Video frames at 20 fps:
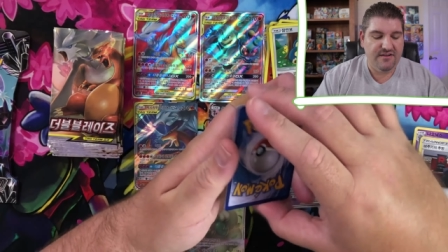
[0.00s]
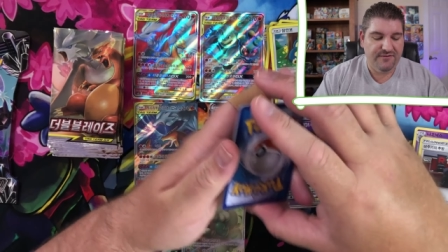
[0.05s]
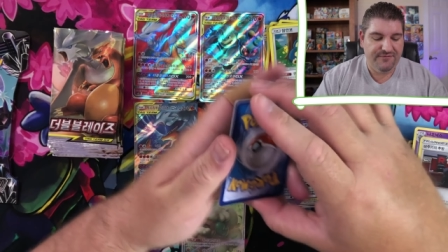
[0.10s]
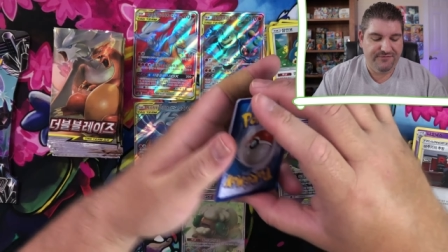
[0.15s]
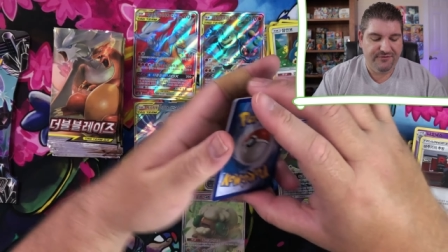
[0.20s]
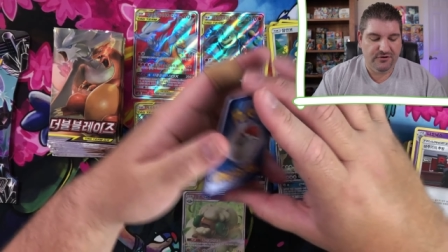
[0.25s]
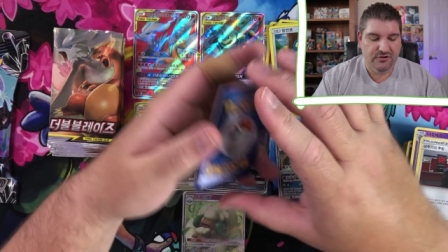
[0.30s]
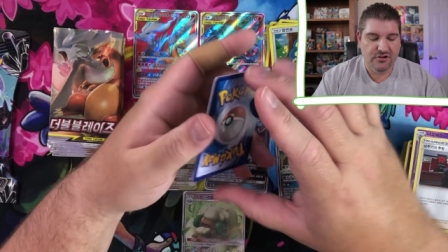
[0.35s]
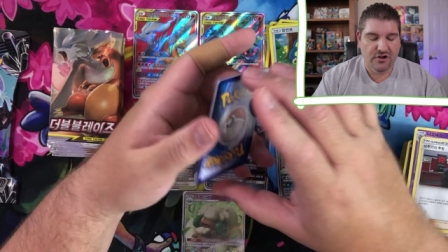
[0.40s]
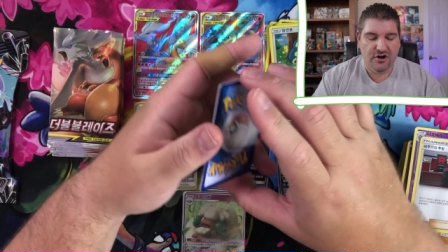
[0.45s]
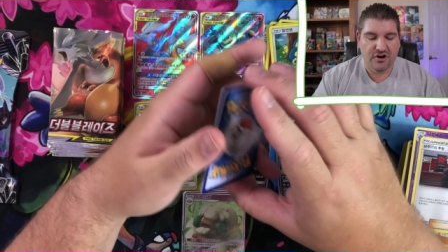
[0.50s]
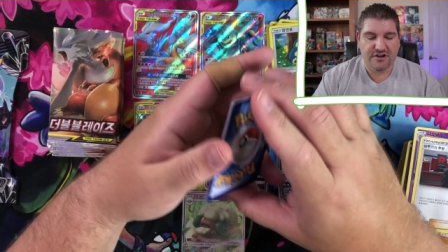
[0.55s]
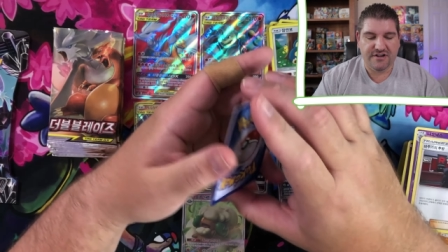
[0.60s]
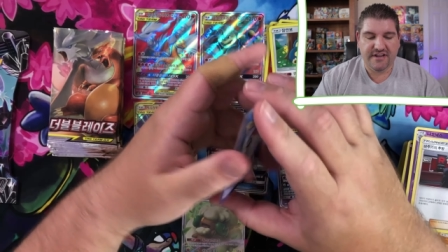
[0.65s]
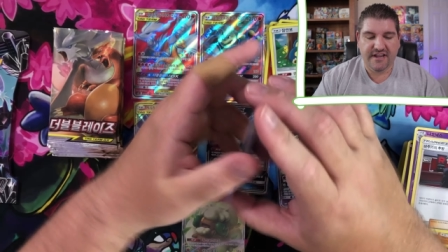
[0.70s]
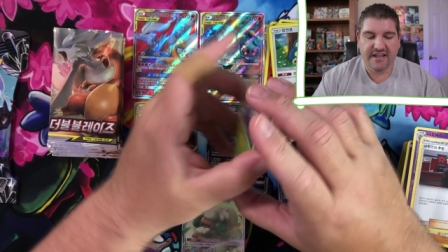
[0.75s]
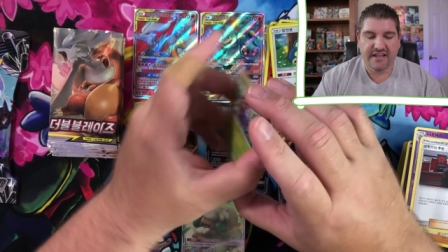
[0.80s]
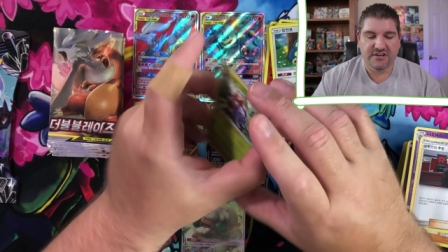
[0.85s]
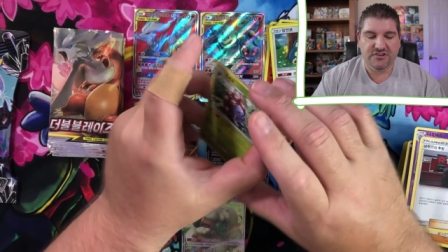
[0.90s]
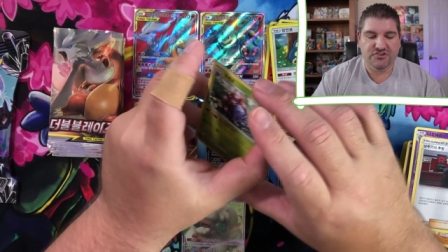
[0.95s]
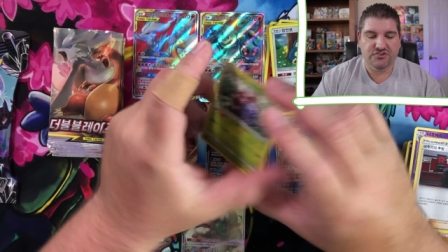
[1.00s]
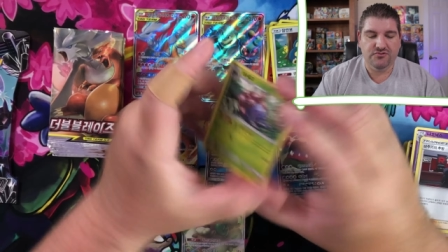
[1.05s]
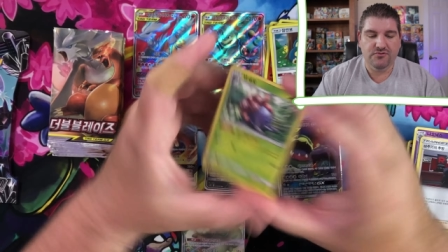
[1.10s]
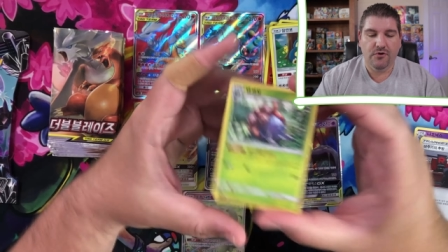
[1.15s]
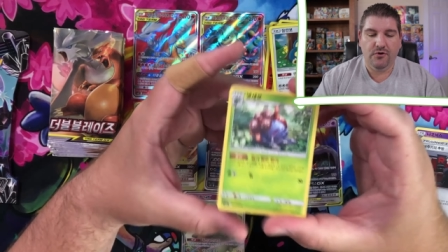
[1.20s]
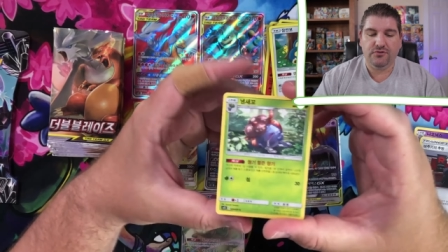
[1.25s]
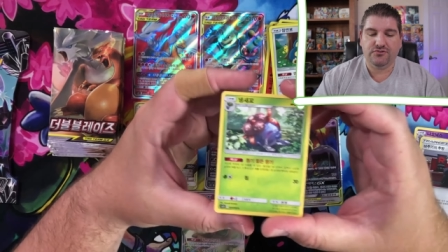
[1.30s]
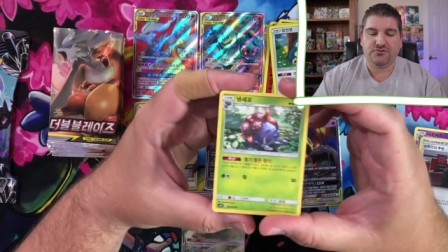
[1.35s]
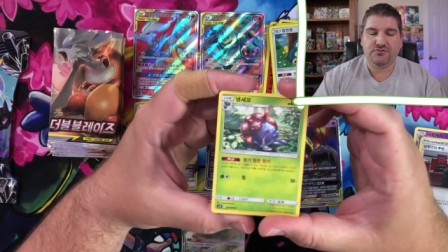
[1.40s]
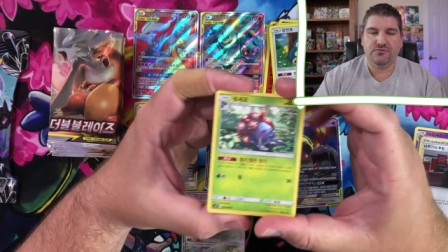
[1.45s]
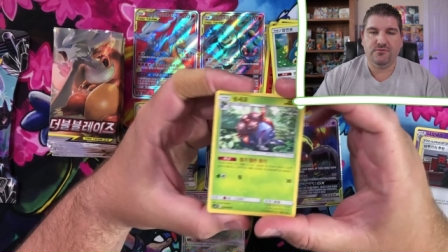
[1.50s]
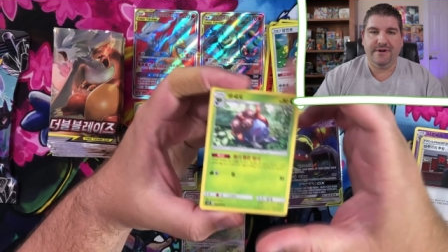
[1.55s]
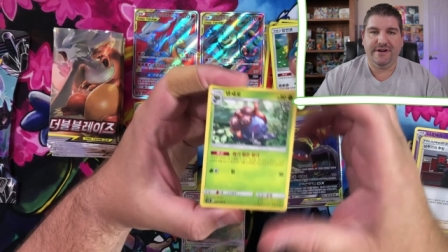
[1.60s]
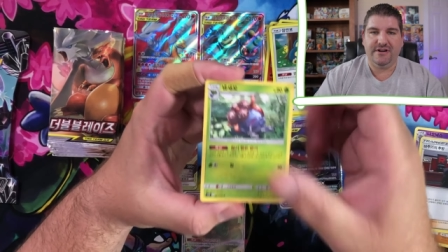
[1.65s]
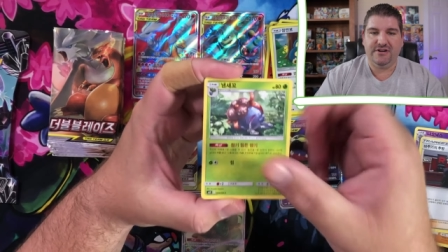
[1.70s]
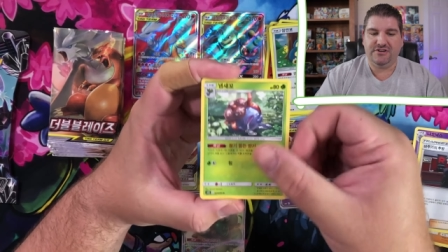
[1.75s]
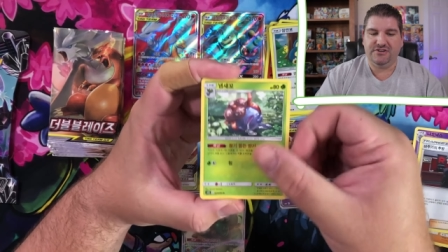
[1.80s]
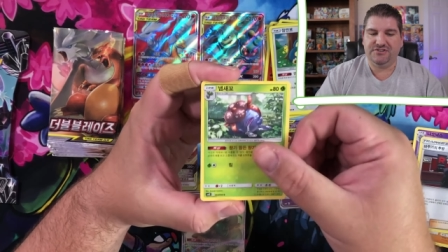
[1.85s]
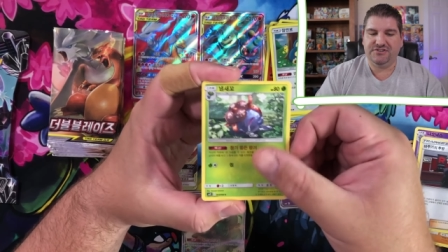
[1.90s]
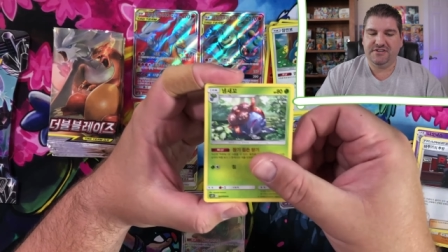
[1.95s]
full art and two ultra
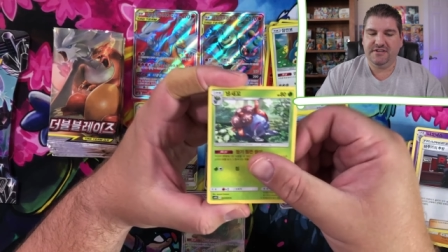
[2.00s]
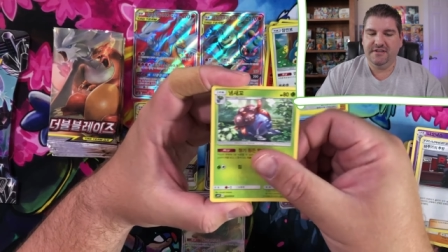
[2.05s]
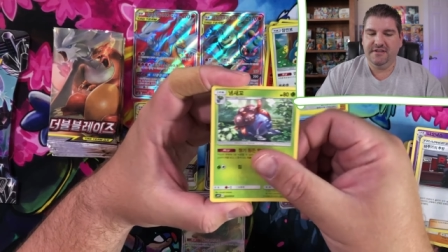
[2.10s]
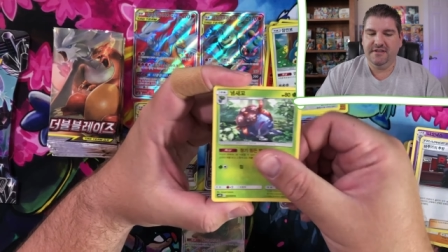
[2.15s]
rares.